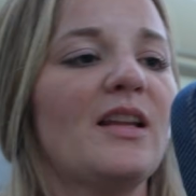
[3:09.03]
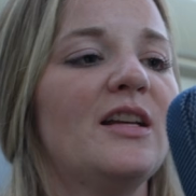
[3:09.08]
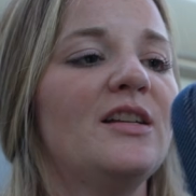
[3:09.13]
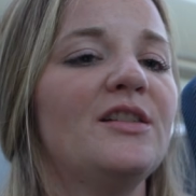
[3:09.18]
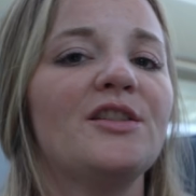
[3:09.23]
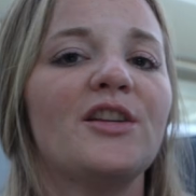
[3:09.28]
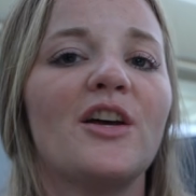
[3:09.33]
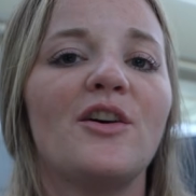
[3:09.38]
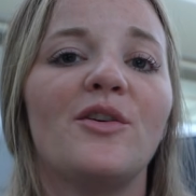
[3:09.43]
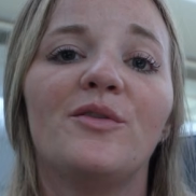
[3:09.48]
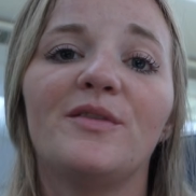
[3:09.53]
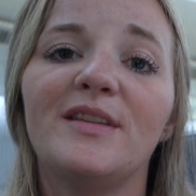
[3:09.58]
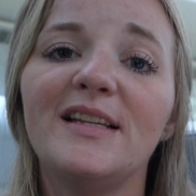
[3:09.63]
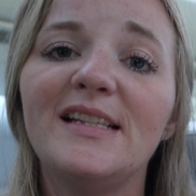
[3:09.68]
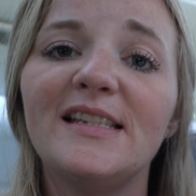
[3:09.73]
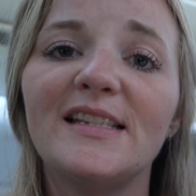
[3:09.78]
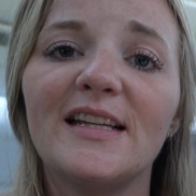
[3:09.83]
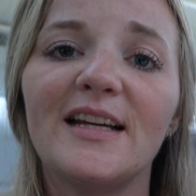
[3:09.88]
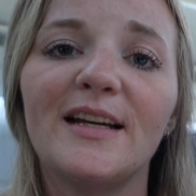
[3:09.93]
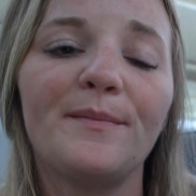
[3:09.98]
So
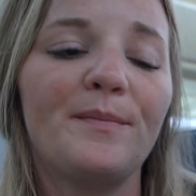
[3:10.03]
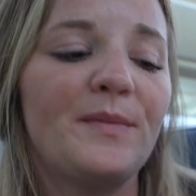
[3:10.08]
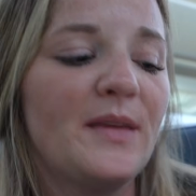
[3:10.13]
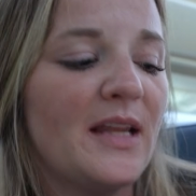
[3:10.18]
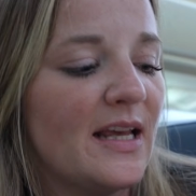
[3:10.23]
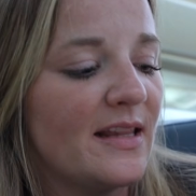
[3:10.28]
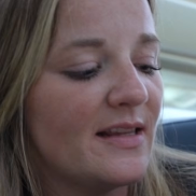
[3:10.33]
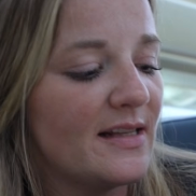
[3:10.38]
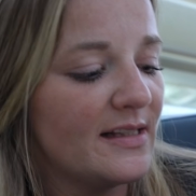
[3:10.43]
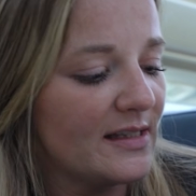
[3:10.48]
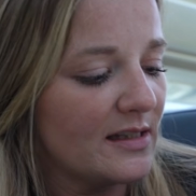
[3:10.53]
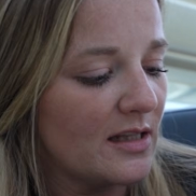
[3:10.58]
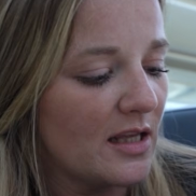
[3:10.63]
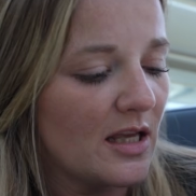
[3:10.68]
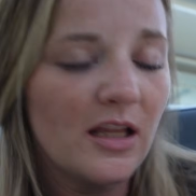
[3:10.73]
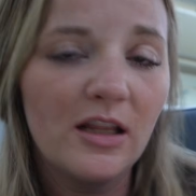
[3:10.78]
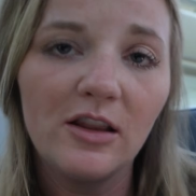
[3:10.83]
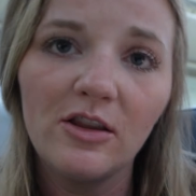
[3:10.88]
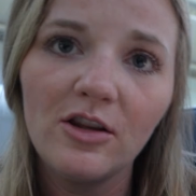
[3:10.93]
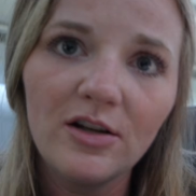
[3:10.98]
this time, this
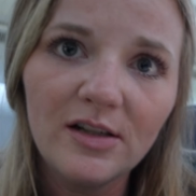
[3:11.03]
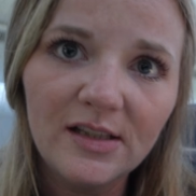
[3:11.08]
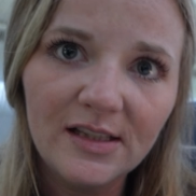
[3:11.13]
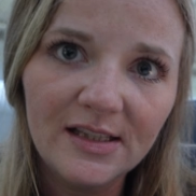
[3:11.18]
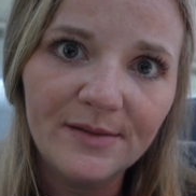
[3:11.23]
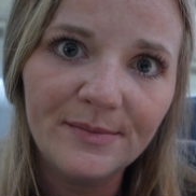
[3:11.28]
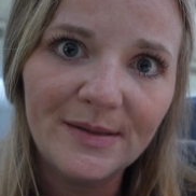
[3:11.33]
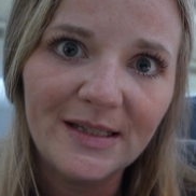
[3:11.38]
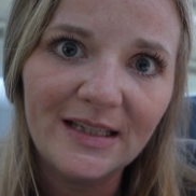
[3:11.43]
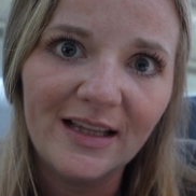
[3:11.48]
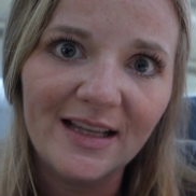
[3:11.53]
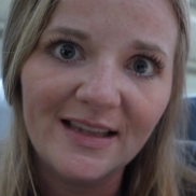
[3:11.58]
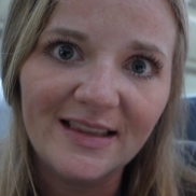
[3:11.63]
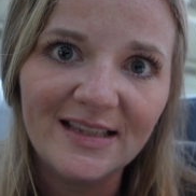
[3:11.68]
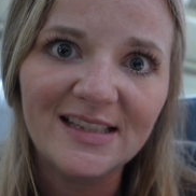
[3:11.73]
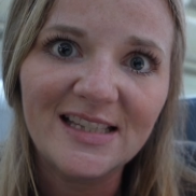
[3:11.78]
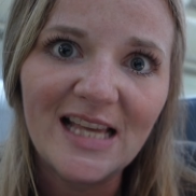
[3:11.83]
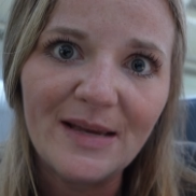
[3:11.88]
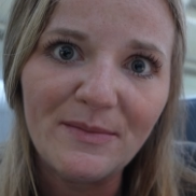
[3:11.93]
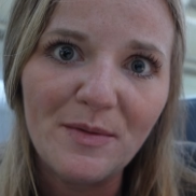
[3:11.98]
looks to be like
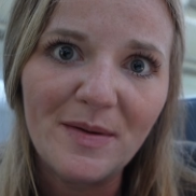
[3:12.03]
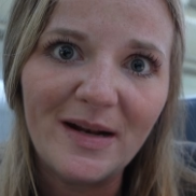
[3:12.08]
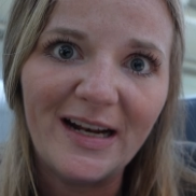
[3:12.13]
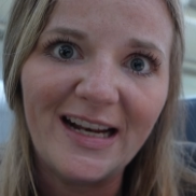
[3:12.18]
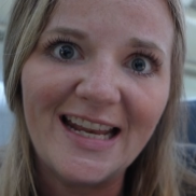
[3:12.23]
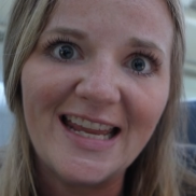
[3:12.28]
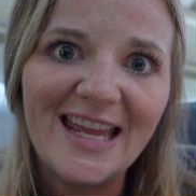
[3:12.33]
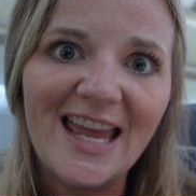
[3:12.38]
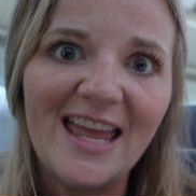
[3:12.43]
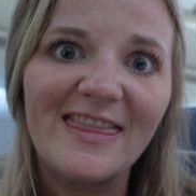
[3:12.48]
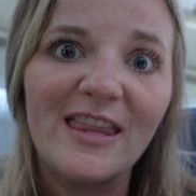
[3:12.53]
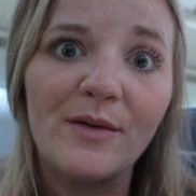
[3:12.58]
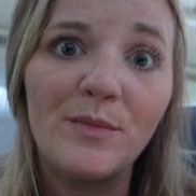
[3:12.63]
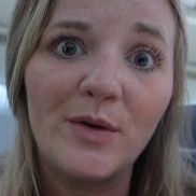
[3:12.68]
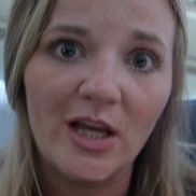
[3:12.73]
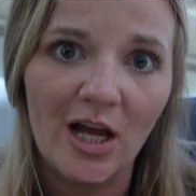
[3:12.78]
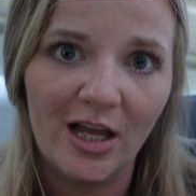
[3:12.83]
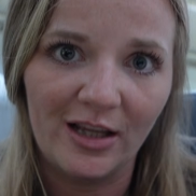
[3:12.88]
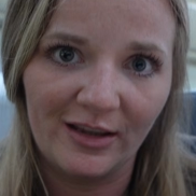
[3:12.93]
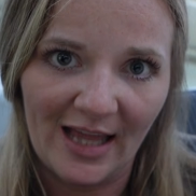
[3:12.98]
the same Amenity Kit that we
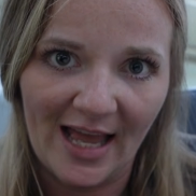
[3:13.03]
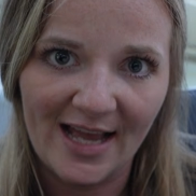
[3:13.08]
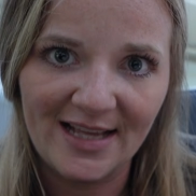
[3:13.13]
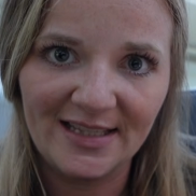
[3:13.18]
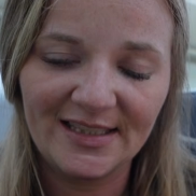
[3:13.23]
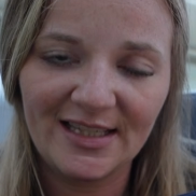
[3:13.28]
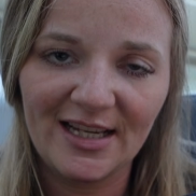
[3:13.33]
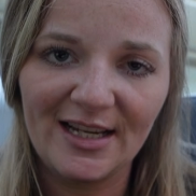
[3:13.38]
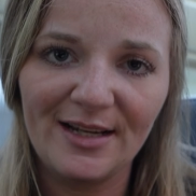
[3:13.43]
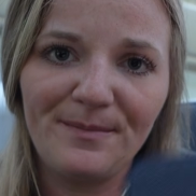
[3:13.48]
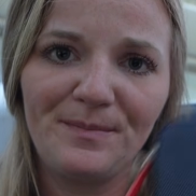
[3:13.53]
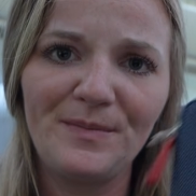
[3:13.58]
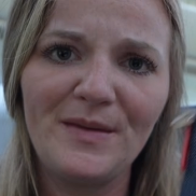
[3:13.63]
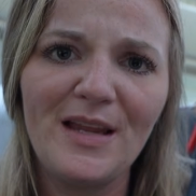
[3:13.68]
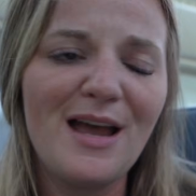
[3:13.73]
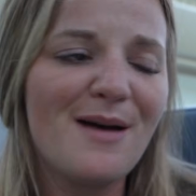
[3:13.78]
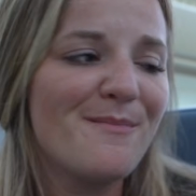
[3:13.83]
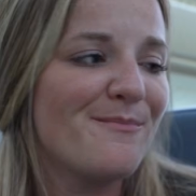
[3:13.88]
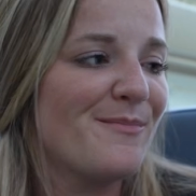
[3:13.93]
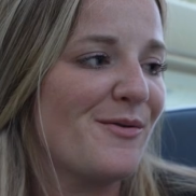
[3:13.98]
got last time,
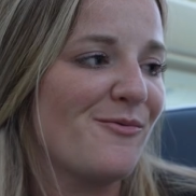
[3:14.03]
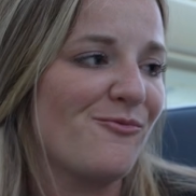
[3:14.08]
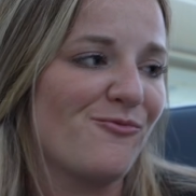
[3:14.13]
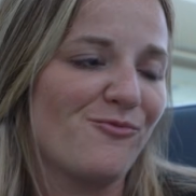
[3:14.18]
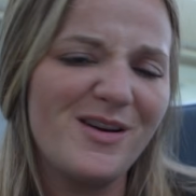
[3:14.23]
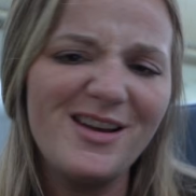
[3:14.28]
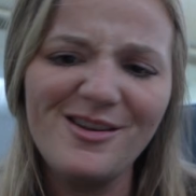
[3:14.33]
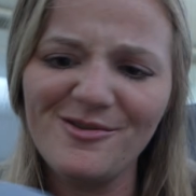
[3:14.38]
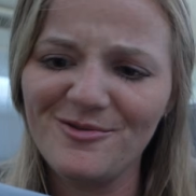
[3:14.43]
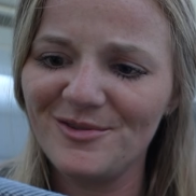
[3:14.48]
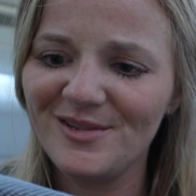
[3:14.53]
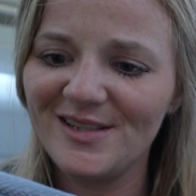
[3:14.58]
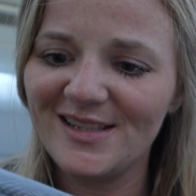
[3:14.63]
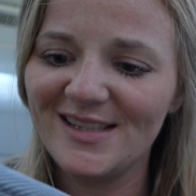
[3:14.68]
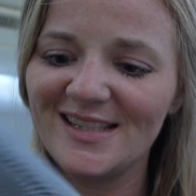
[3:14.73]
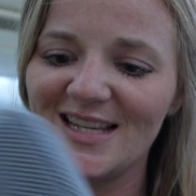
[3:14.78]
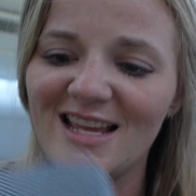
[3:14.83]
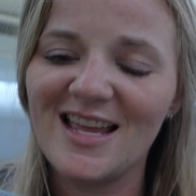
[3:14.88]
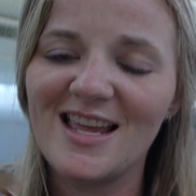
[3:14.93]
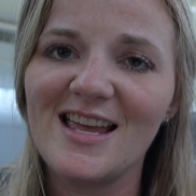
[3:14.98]
but
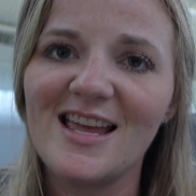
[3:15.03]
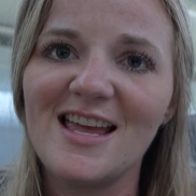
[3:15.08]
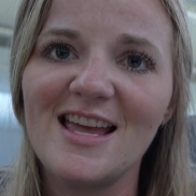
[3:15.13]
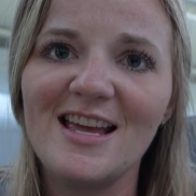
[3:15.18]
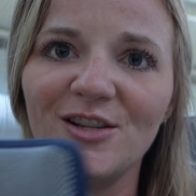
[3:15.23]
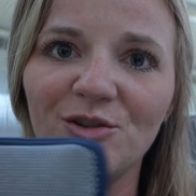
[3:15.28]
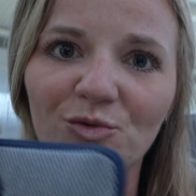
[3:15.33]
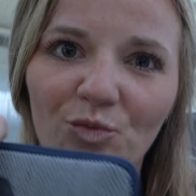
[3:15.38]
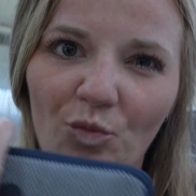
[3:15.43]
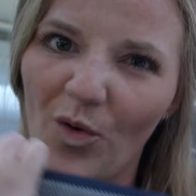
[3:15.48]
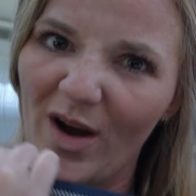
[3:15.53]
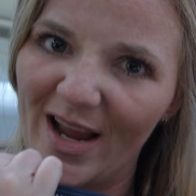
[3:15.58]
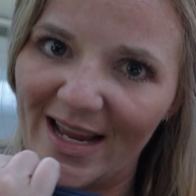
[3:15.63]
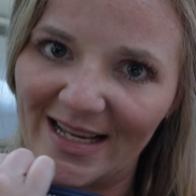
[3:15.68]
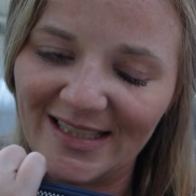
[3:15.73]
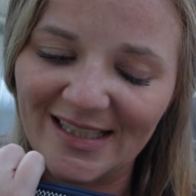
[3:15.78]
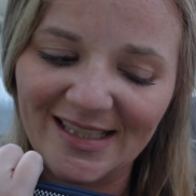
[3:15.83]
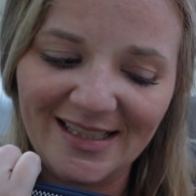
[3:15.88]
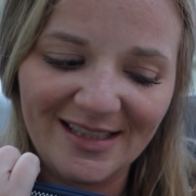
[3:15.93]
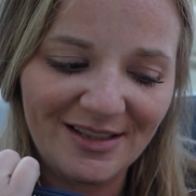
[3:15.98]
Will's is
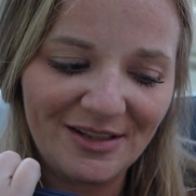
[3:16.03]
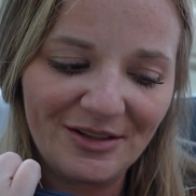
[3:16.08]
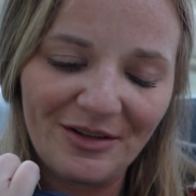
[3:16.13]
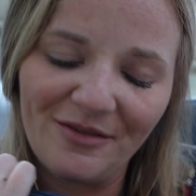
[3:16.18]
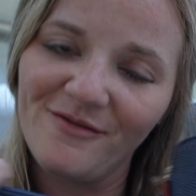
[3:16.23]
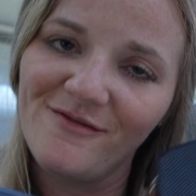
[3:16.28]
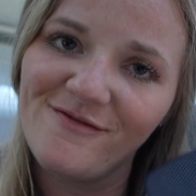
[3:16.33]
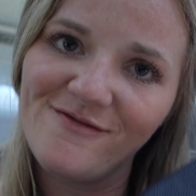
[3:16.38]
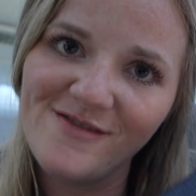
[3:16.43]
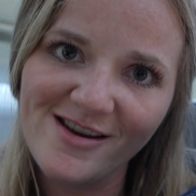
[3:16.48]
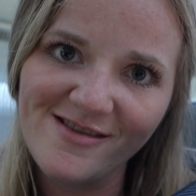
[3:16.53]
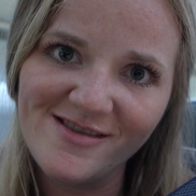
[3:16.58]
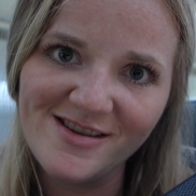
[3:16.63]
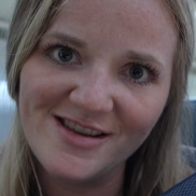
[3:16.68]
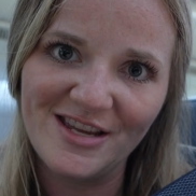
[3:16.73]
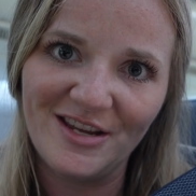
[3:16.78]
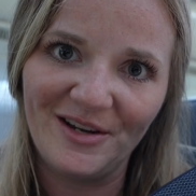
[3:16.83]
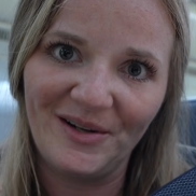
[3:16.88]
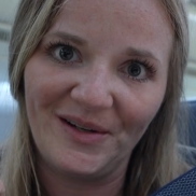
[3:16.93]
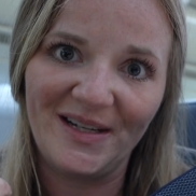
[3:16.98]
white. So I'm very
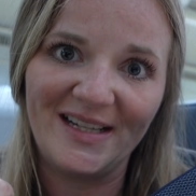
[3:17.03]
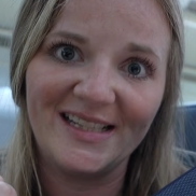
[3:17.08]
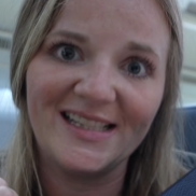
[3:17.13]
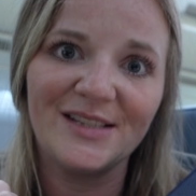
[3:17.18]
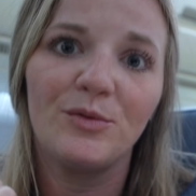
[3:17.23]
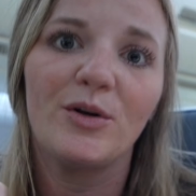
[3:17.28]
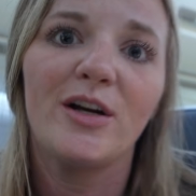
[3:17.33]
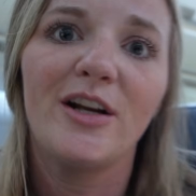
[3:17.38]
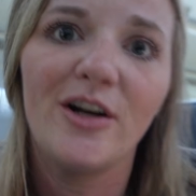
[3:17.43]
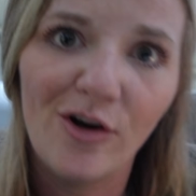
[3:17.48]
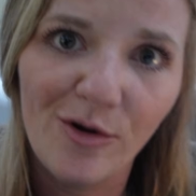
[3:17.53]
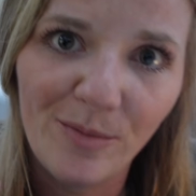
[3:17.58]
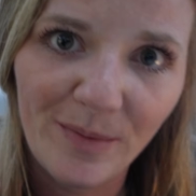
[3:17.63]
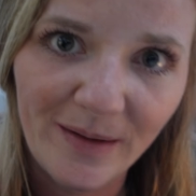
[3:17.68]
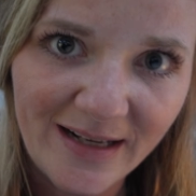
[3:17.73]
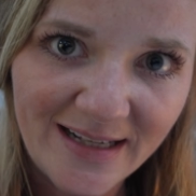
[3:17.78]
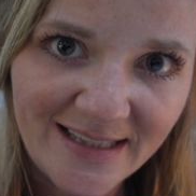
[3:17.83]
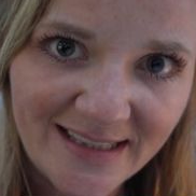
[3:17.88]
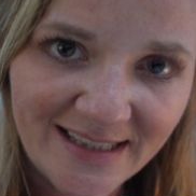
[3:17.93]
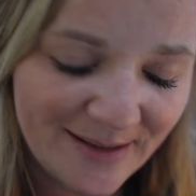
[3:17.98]
curious. We're gonna
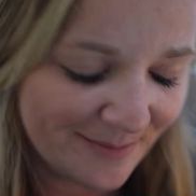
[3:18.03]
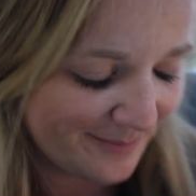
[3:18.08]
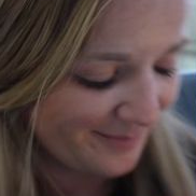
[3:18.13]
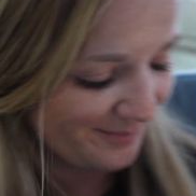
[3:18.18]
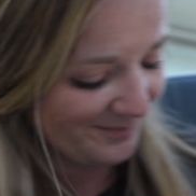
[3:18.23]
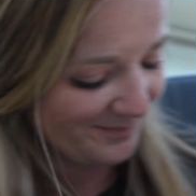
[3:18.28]
open his.